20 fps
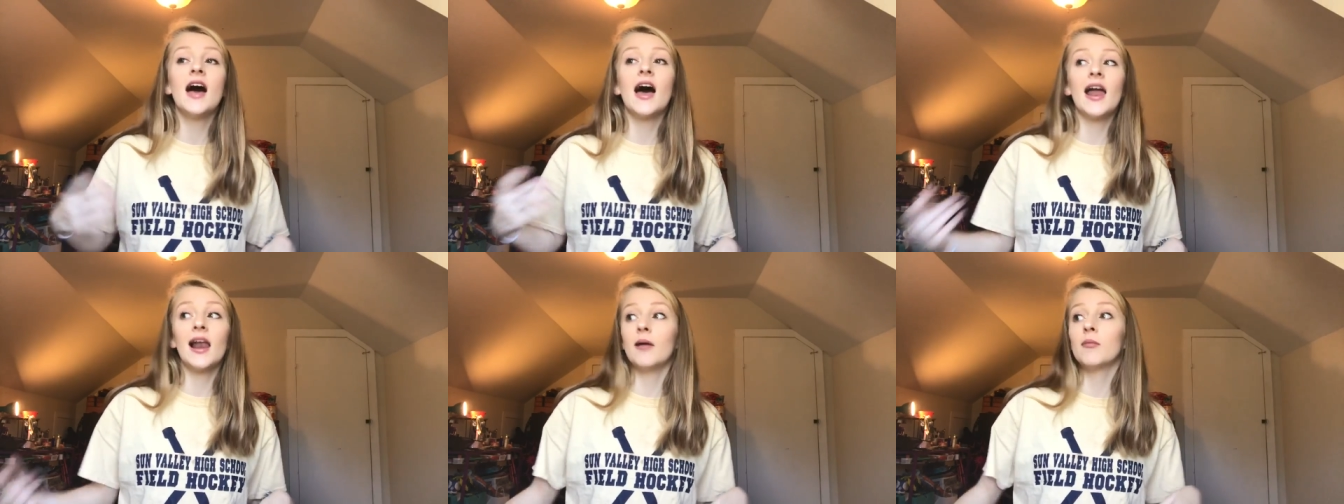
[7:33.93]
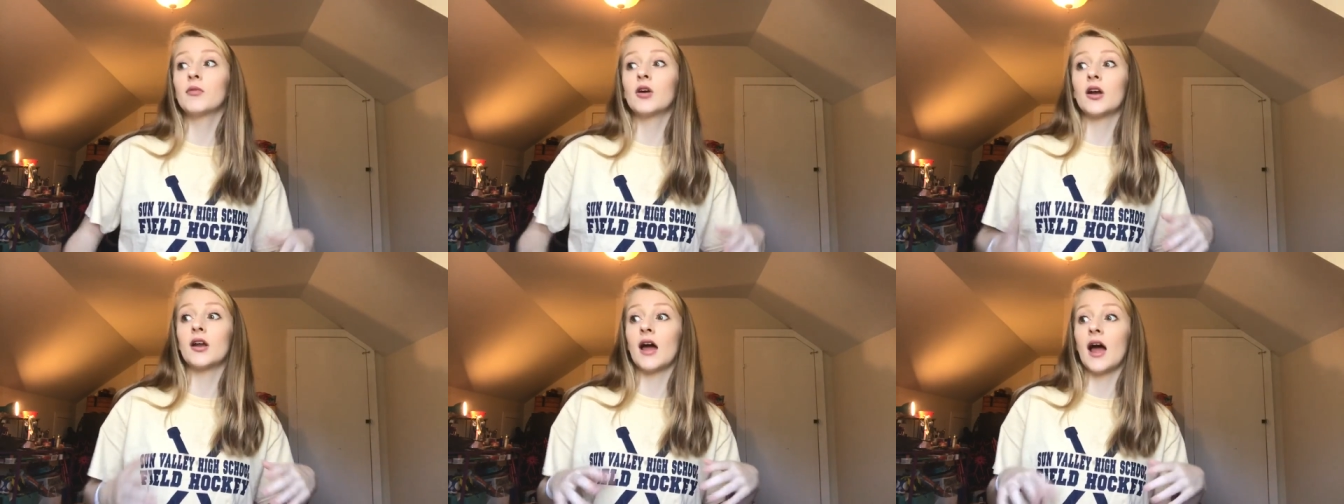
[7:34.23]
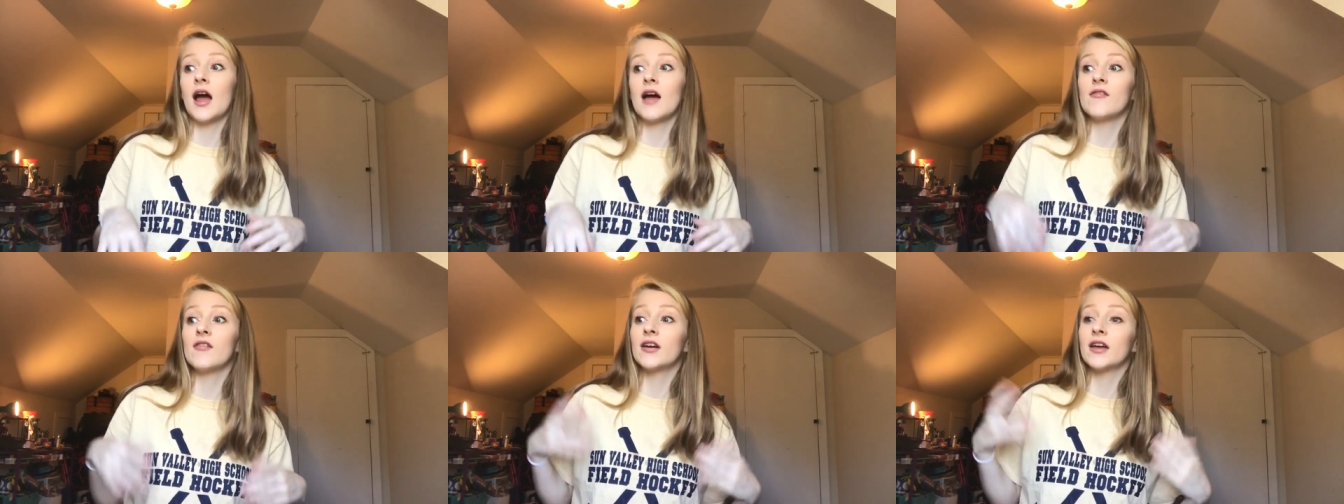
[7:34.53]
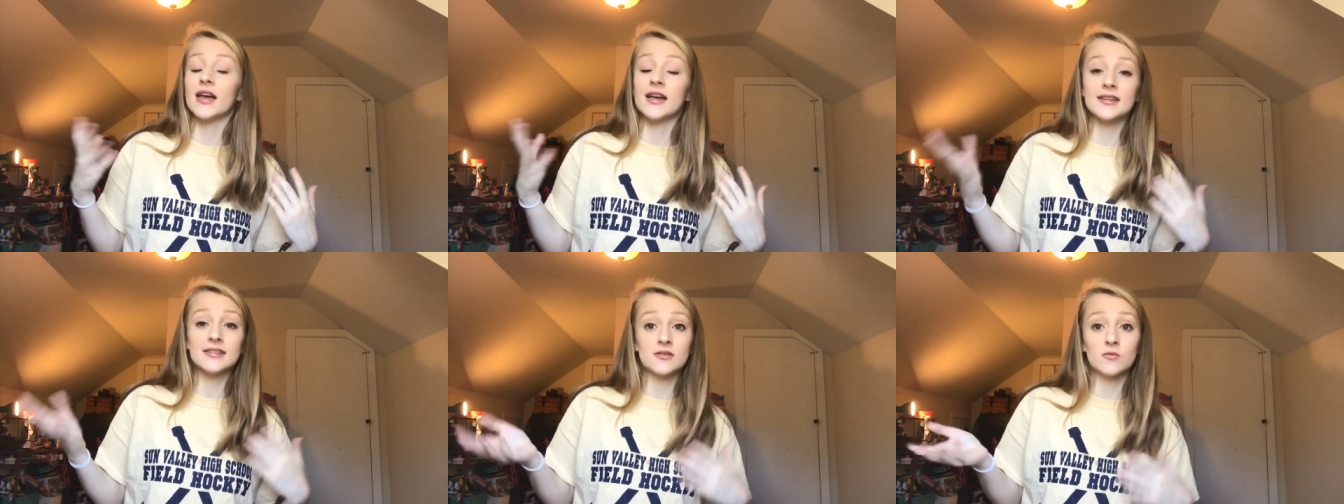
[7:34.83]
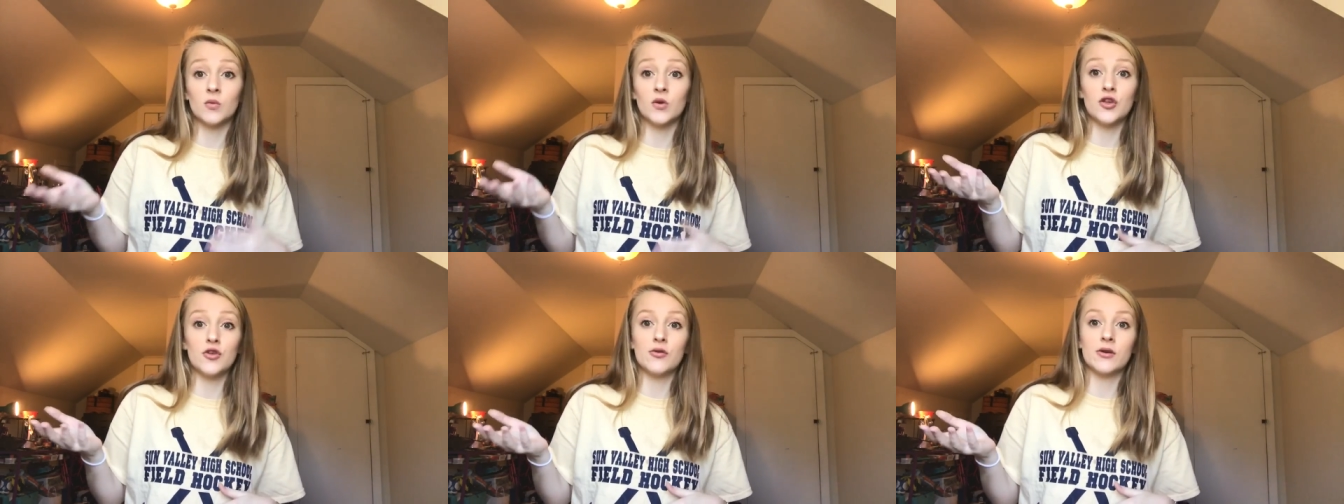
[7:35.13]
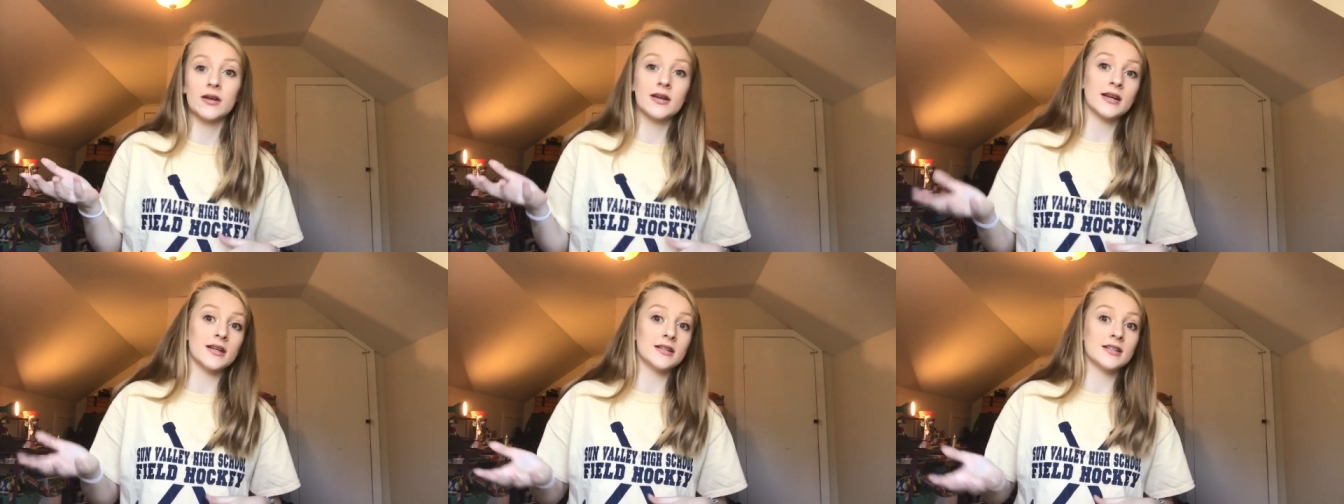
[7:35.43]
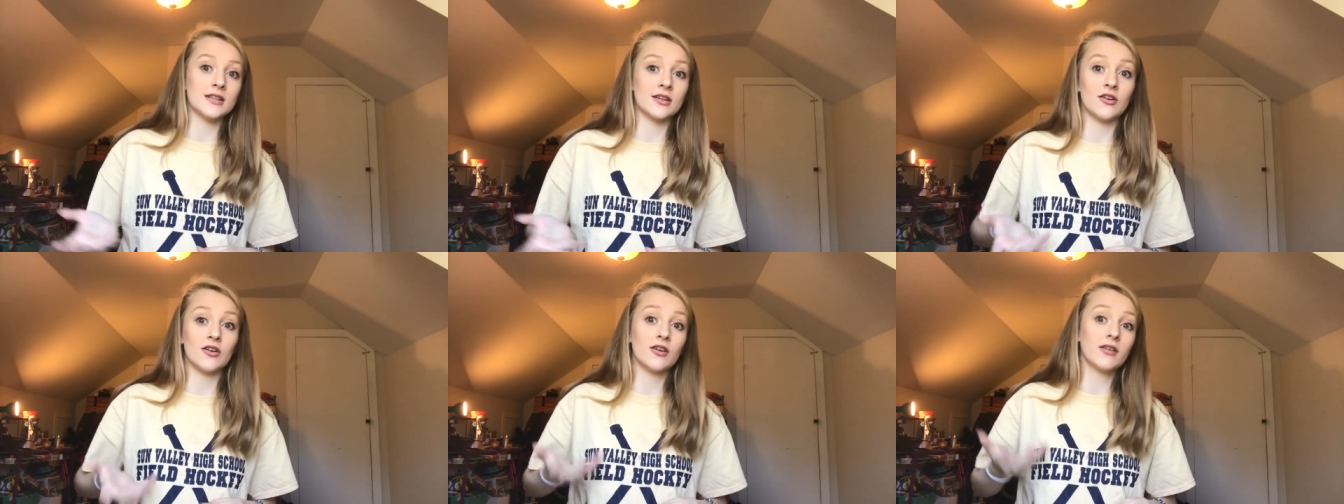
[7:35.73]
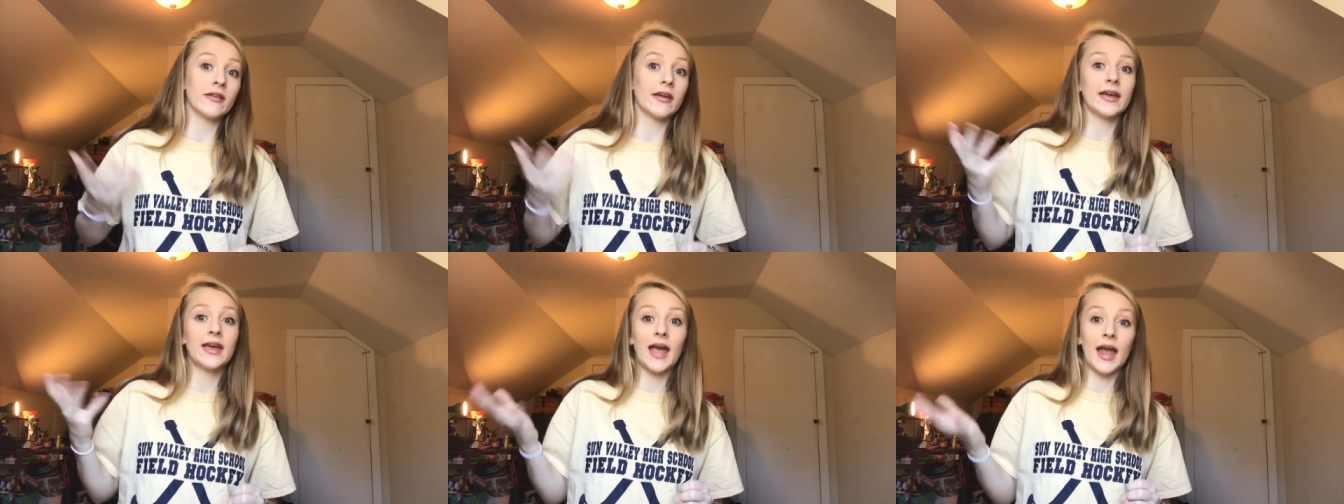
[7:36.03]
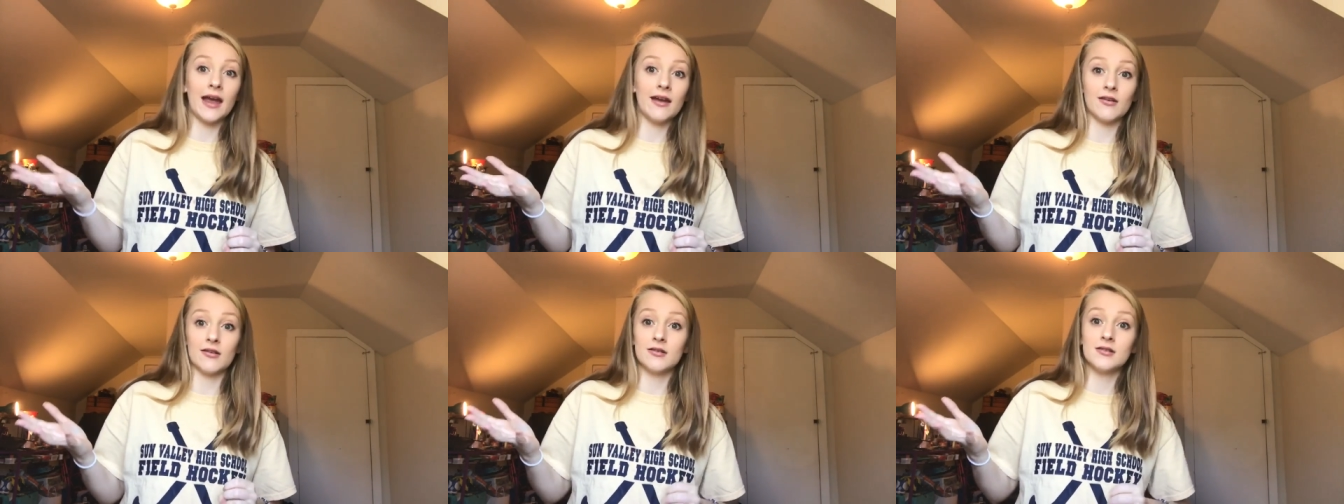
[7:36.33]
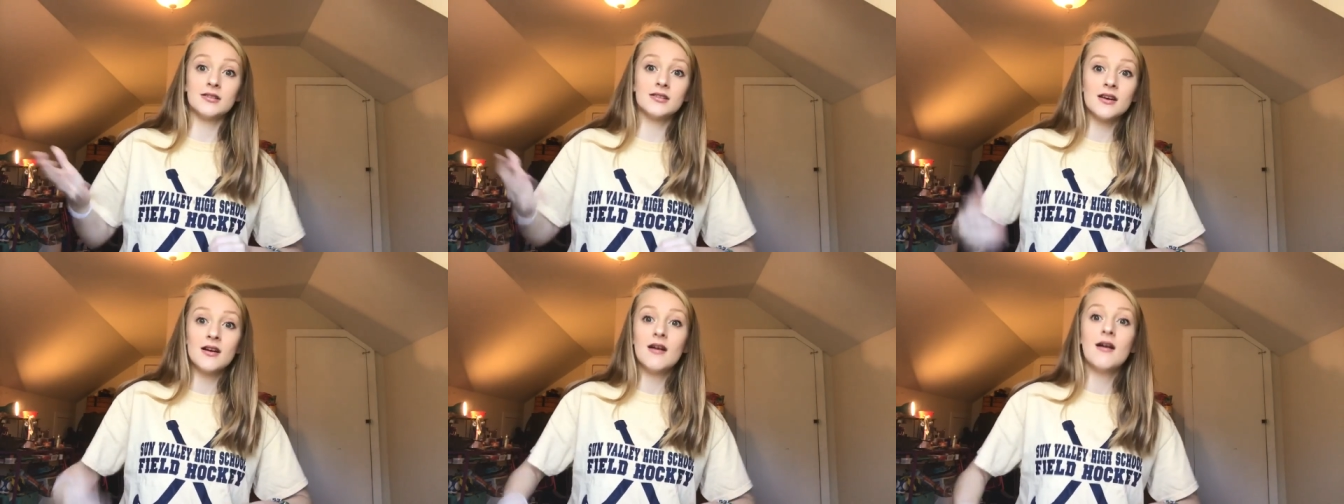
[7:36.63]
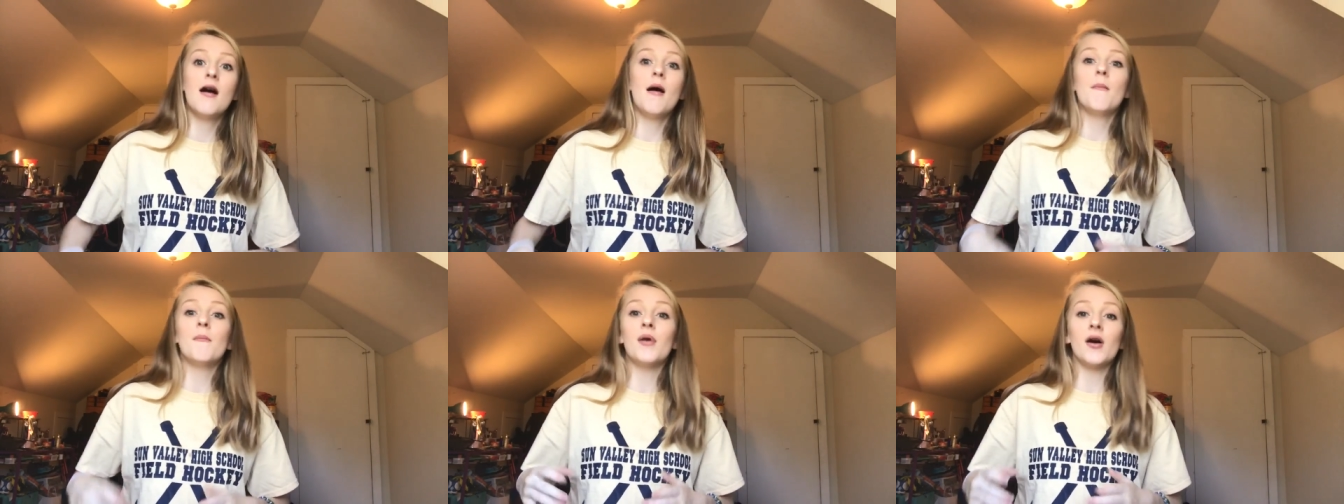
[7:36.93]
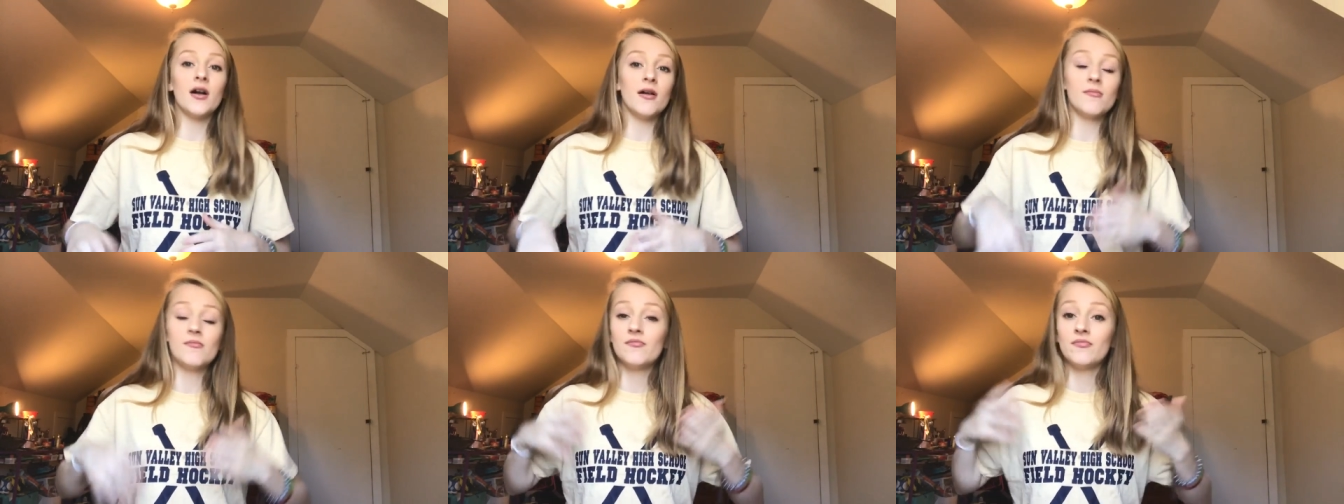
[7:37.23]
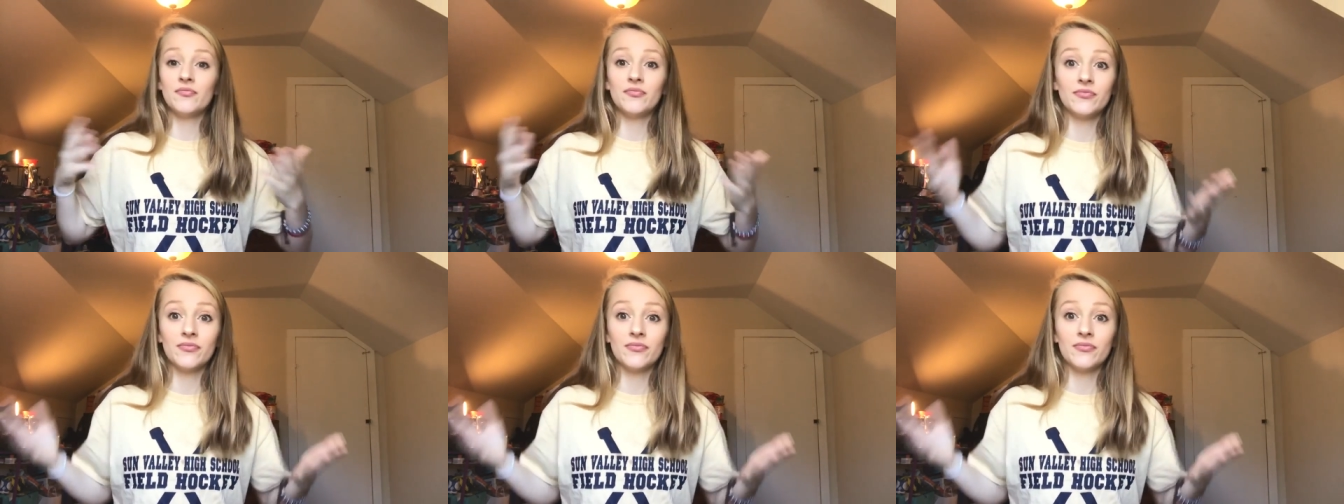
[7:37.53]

and I'm gonna have, I guess, what you can consider like haters. But